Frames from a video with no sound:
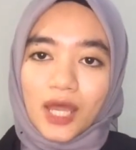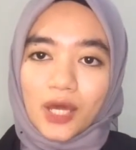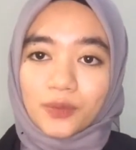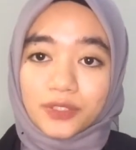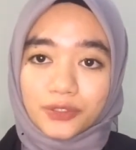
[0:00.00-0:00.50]

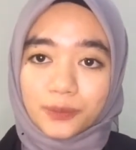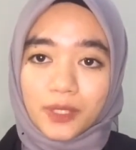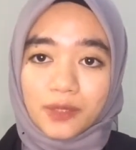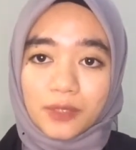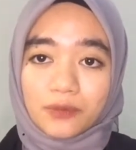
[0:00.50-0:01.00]
Our group
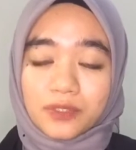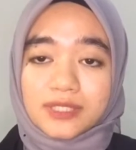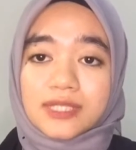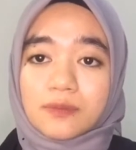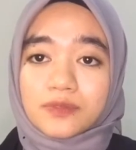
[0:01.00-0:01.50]
come up with
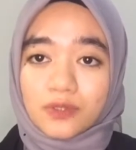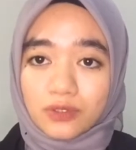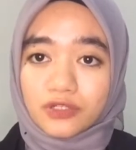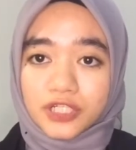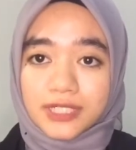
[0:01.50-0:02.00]
some
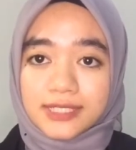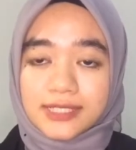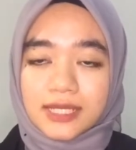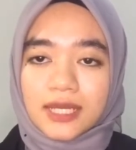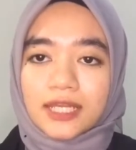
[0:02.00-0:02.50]
solutions
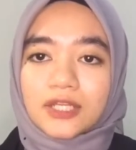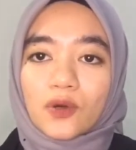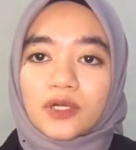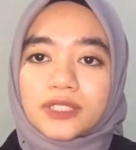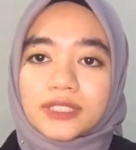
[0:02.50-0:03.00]
in
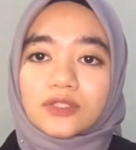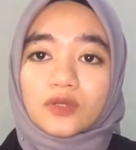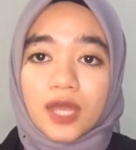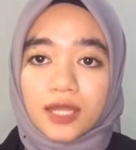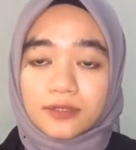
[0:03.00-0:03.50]
order to
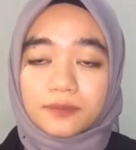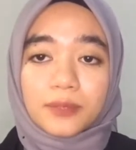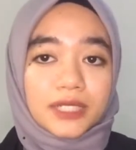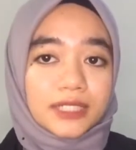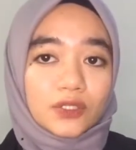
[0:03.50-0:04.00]
help
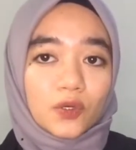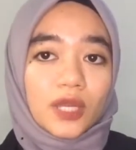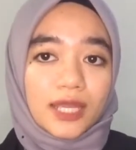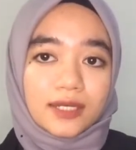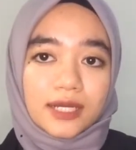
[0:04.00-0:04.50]
Malindo
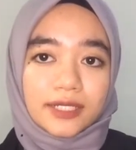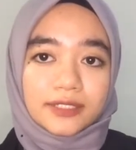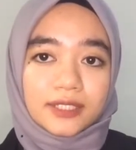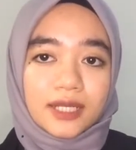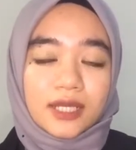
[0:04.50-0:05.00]
Airlines
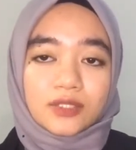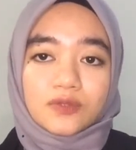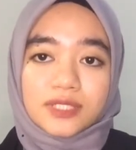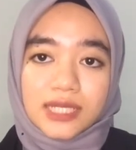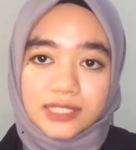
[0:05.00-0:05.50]
to
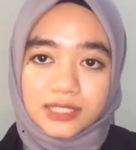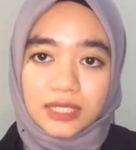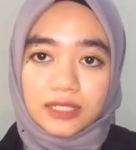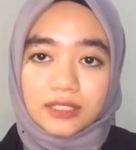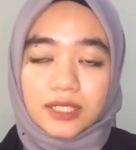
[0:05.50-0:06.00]

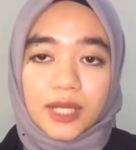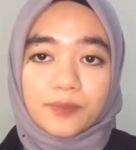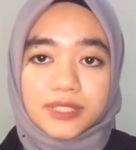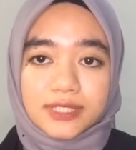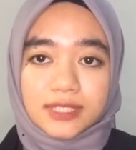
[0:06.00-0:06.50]
sustain their
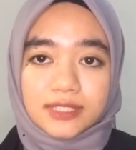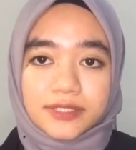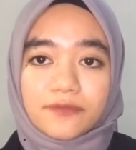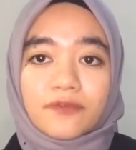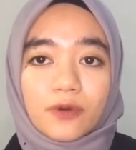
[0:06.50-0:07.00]
business
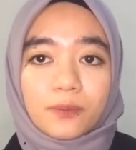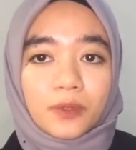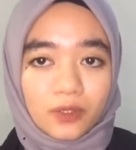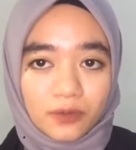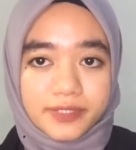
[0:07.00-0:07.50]
from
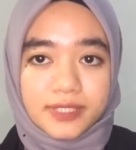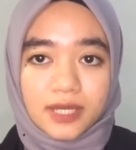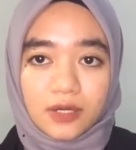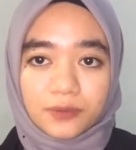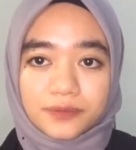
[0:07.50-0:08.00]
closing
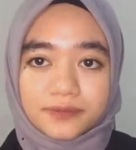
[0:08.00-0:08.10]
out.